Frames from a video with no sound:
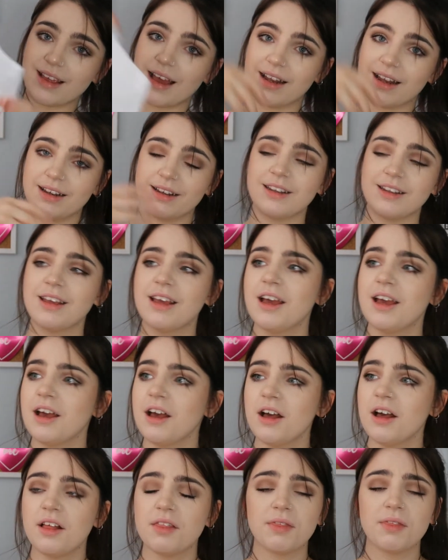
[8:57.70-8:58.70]
and
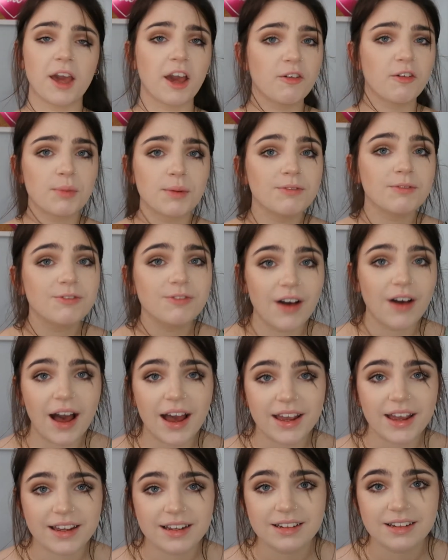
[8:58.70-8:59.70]
they have been
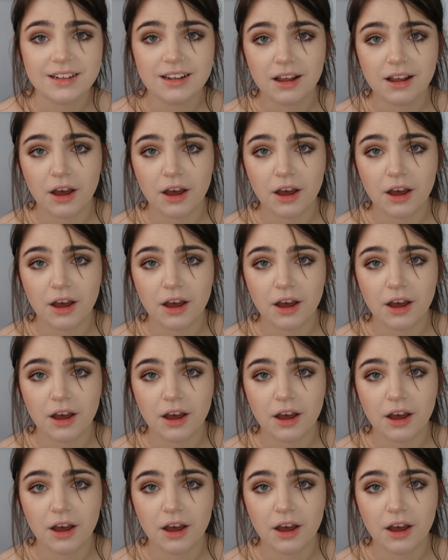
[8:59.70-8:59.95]
fine.